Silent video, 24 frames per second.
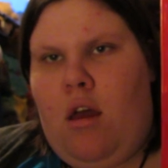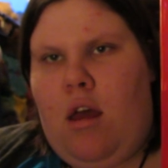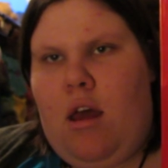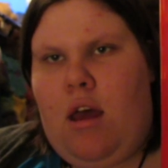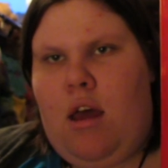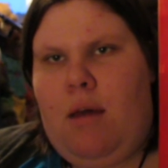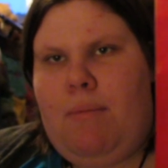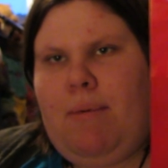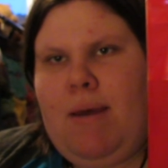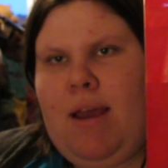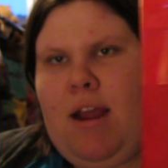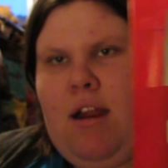
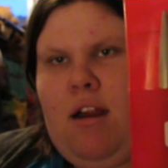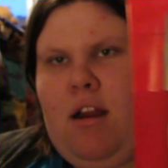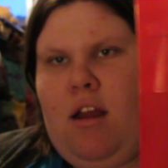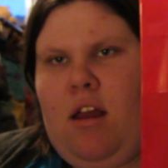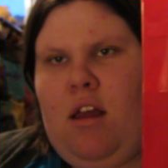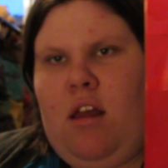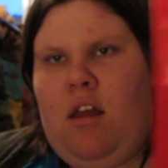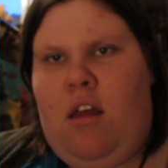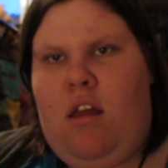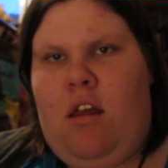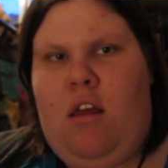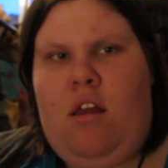a pair
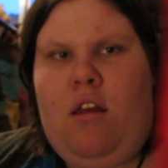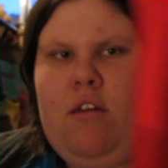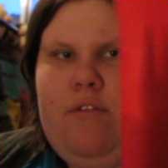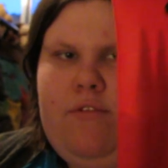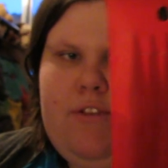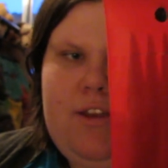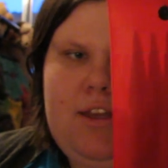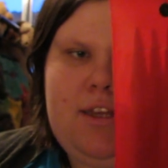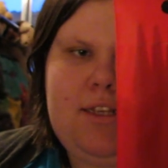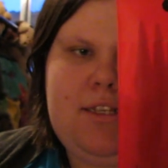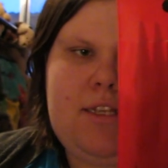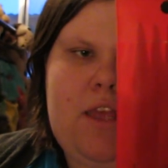of
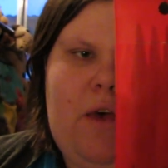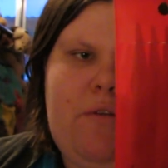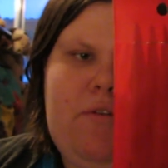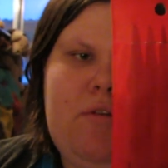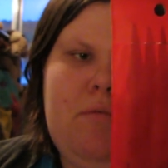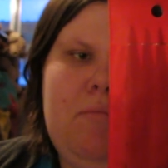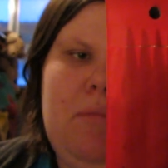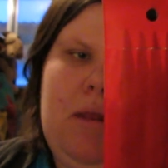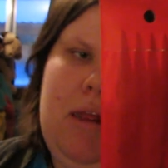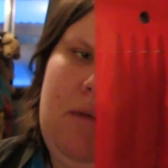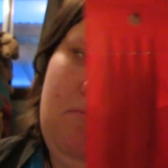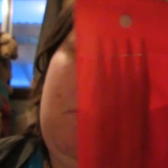
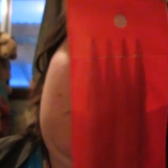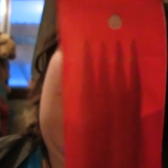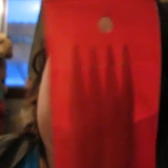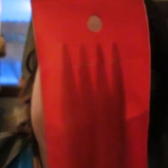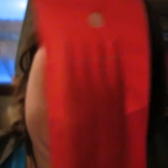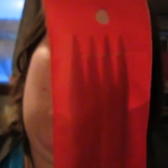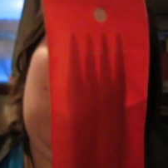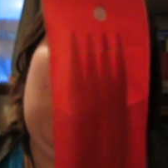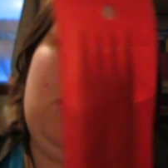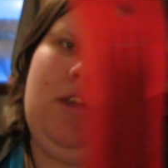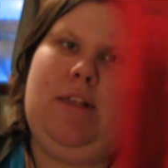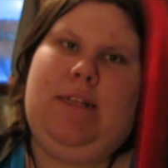
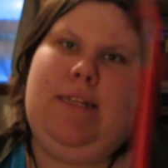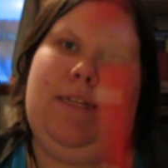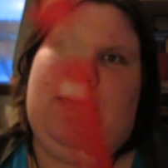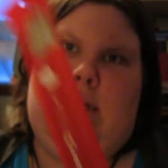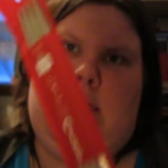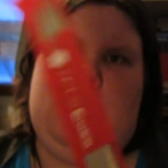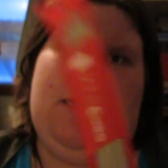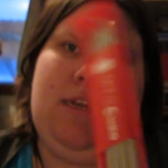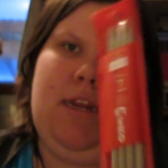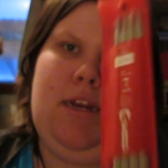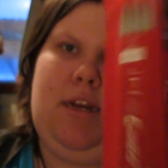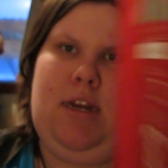7mm
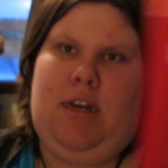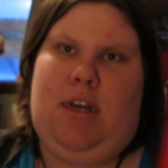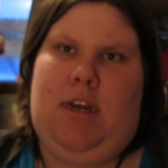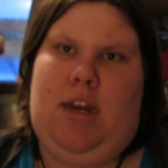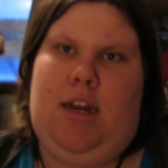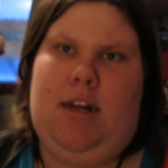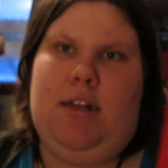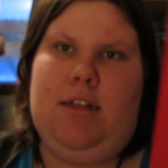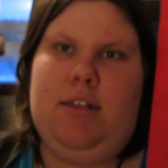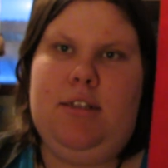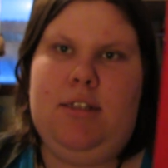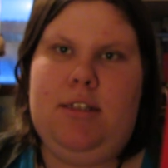knitting
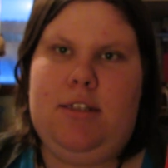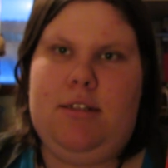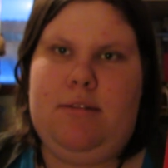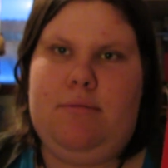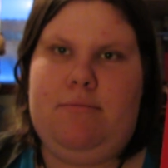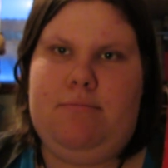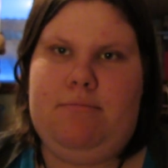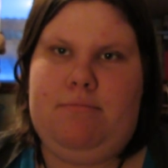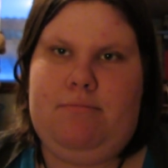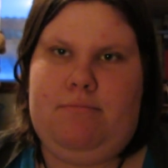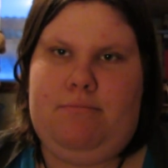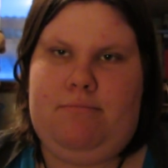needles.
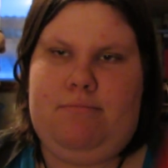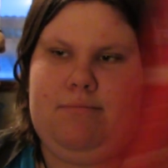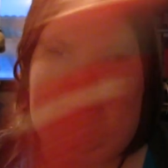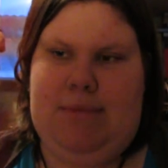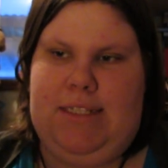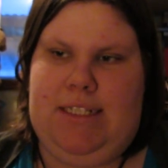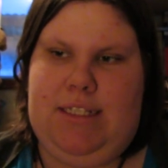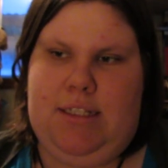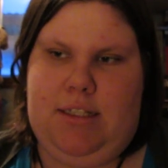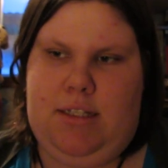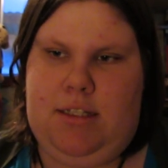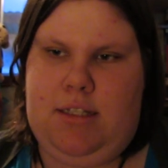
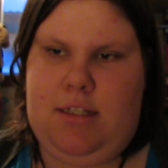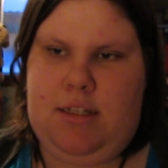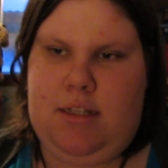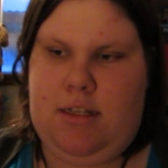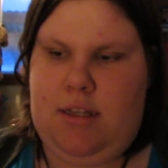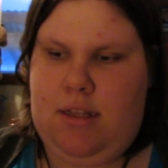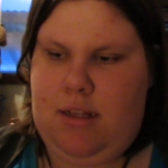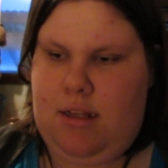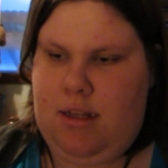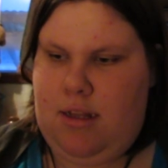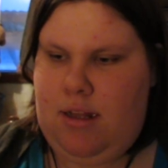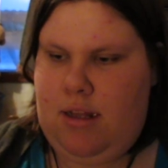
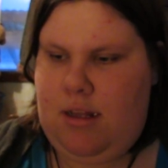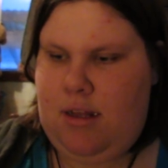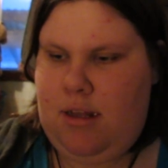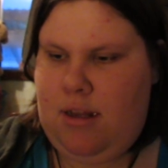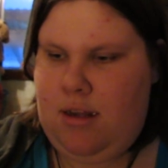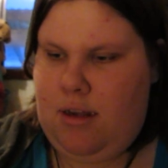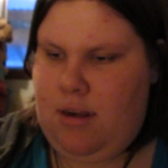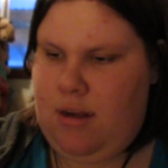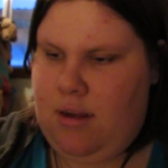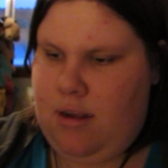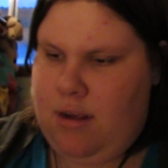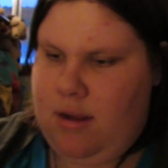
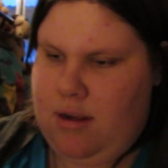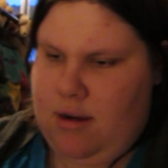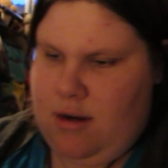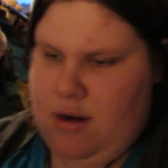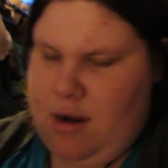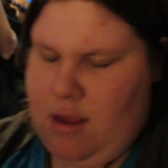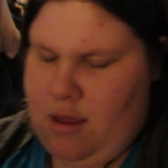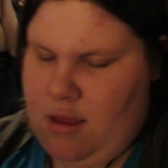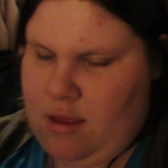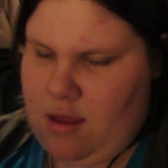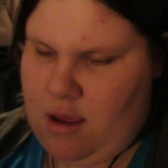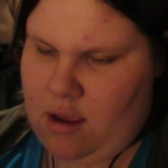I
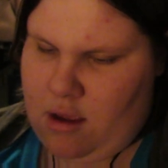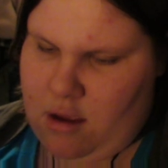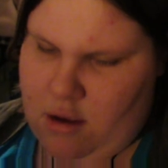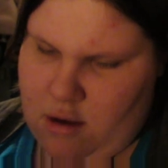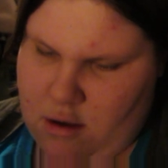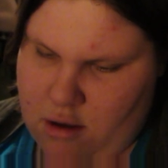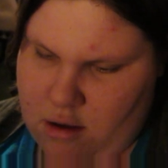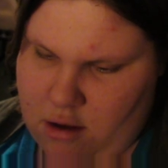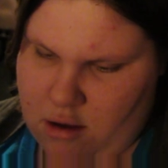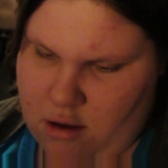think.